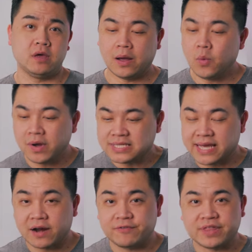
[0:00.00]
I wanted to
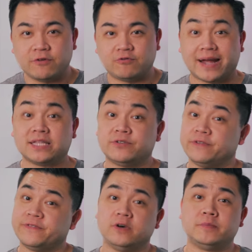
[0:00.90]
get everything right during
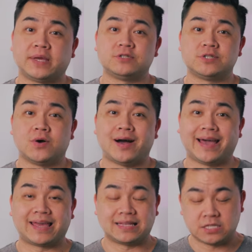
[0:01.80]
filming so
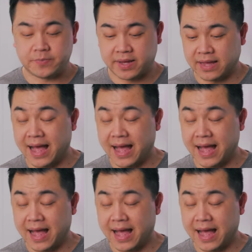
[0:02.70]
I can spend